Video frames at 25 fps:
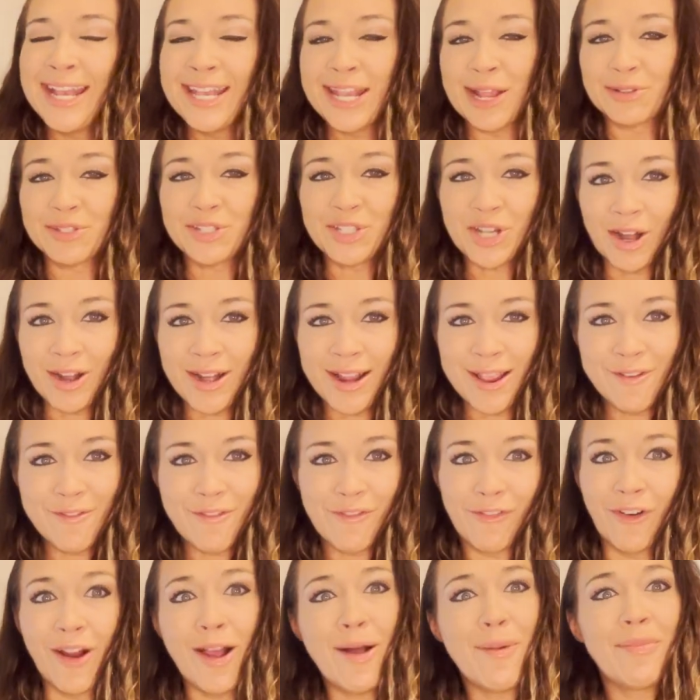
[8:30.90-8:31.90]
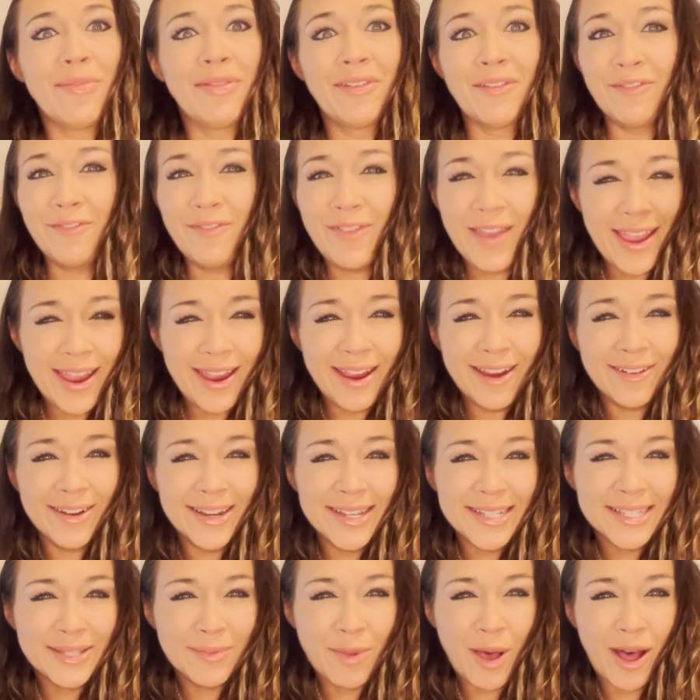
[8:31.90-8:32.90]
Now, starting from the
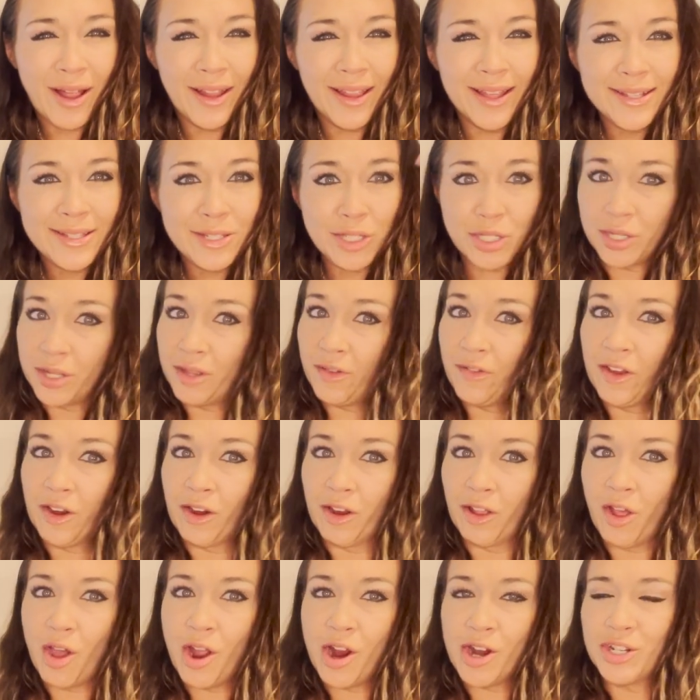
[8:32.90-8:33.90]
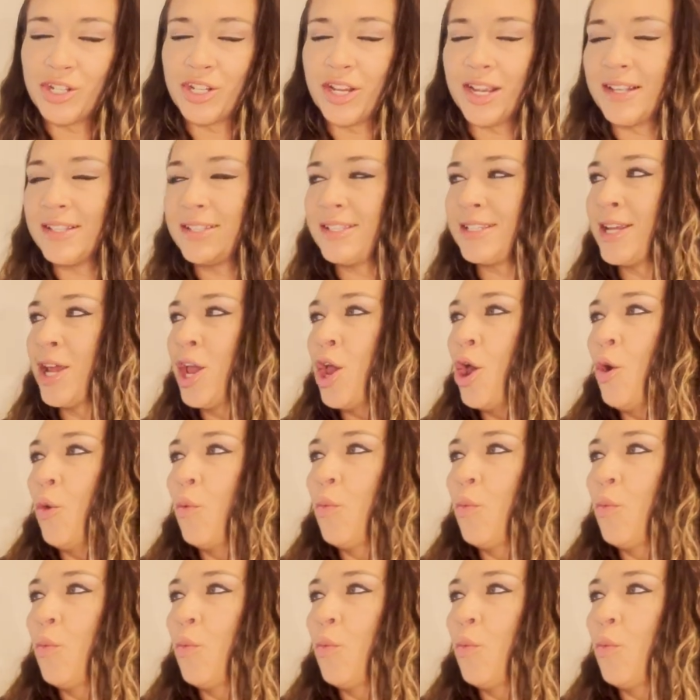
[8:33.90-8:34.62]
very smallest to the very largest,